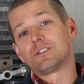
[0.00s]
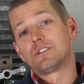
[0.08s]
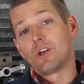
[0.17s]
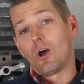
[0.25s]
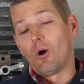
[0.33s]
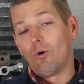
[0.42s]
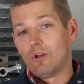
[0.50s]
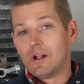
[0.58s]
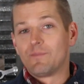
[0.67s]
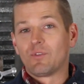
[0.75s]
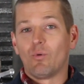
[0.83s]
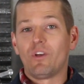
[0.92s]
So
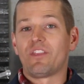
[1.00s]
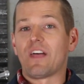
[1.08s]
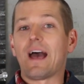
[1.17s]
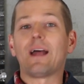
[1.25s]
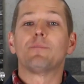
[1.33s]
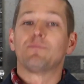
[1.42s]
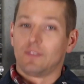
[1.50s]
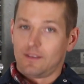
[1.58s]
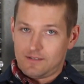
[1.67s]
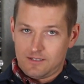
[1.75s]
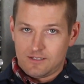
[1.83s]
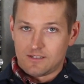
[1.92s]
with that,
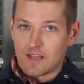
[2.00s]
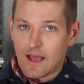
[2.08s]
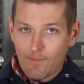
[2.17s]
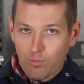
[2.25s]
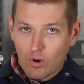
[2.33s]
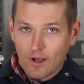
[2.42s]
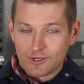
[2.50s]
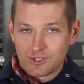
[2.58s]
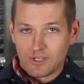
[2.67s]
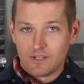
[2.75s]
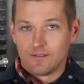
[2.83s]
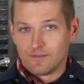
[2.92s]
stop
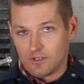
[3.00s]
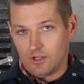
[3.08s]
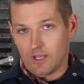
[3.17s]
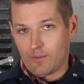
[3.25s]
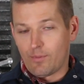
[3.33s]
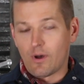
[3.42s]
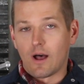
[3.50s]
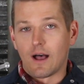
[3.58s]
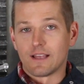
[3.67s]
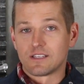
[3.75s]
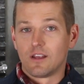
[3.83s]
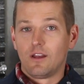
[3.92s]
watching, click
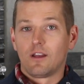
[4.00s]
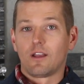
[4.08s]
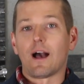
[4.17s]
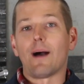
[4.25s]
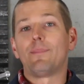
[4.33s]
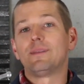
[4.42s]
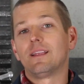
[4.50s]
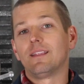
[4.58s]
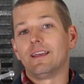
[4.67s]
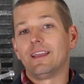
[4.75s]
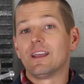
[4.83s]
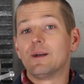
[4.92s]
pause, copy the
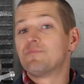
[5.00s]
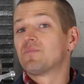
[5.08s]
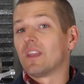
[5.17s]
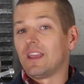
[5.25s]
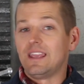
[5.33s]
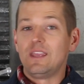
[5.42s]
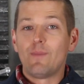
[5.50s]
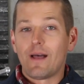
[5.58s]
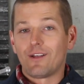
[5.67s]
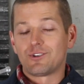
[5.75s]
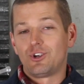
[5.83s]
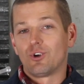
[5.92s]
link,
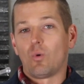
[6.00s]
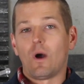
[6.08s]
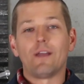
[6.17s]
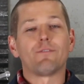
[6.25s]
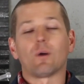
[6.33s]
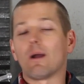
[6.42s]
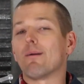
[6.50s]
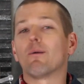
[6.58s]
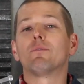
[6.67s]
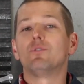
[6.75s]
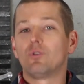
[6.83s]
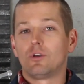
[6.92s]
email it to your wife or
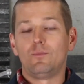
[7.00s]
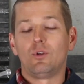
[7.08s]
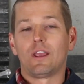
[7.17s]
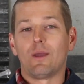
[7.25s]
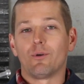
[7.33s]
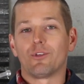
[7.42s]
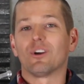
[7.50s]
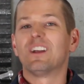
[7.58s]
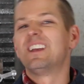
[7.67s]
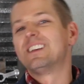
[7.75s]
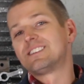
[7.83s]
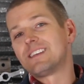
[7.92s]
however you communicate with her,
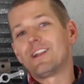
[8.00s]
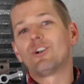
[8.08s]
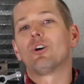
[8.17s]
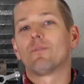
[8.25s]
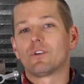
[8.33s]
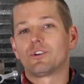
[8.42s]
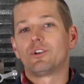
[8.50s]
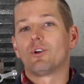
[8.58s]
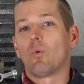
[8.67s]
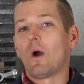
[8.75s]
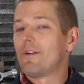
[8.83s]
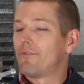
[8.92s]
send it over to
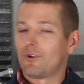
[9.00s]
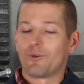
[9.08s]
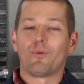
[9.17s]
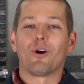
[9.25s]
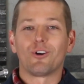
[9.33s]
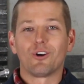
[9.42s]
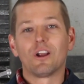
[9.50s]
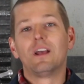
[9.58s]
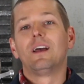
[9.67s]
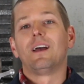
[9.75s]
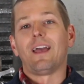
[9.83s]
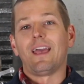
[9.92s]
your wife or your partner,
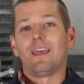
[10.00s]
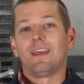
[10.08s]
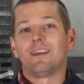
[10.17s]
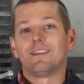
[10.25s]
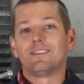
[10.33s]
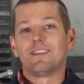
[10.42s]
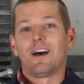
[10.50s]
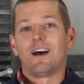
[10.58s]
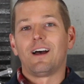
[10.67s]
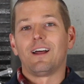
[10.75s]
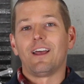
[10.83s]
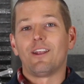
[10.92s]
and,
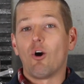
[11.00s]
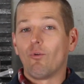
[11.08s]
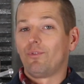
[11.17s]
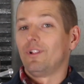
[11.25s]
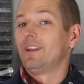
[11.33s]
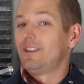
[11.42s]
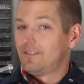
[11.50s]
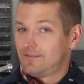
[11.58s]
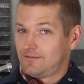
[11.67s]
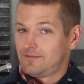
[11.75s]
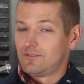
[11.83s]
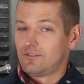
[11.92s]
uh, and hopefully
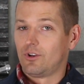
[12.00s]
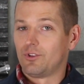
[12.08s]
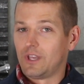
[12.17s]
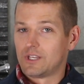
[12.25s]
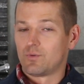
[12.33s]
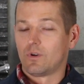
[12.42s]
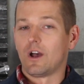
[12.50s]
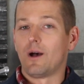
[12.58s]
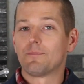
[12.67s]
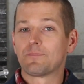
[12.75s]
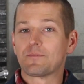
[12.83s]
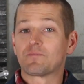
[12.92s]
good things will
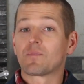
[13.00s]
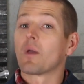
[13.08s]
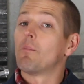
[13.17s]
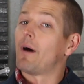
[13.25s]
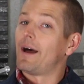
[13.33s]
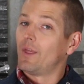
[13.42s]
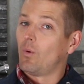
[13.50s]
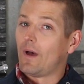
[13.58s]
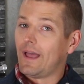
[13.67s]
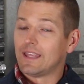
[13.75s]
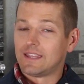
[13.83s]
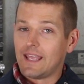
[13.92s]
come. By the
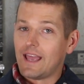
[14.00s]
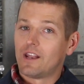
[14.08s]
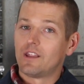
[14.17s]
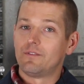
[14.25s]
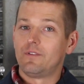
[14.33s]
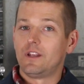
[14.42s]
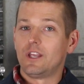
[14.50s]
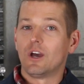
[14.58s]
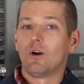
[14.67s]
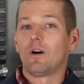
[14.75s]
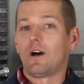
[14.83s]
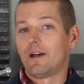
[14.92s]
way, at the end of the
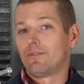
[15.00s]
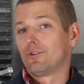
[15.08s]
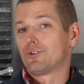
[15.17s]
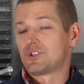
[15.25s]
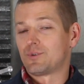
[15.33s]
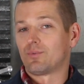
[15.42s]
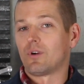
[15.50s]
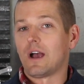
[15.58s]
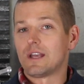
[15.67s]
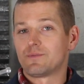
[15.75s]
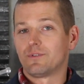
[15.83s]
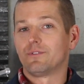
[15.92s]
video, I'll have a little
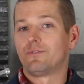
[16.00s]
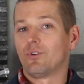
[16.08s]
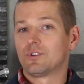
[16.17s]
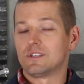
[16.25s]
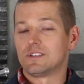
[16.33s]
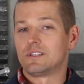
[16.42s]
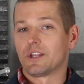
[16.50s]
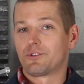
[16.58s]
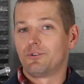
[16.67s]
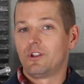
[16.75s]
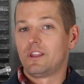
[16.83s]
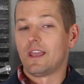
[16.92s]
surprise for the folks that stick
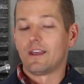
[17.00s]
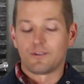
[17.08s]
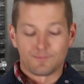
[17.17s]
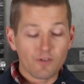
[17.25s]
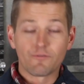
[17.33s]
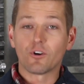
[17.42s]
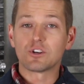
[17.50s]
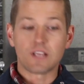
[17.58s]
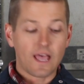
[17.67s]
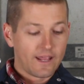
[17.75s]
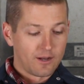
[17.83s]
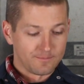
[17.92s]
through to the end. First
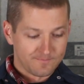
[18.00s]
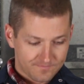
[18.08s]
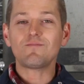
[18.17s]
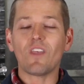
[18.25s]
item.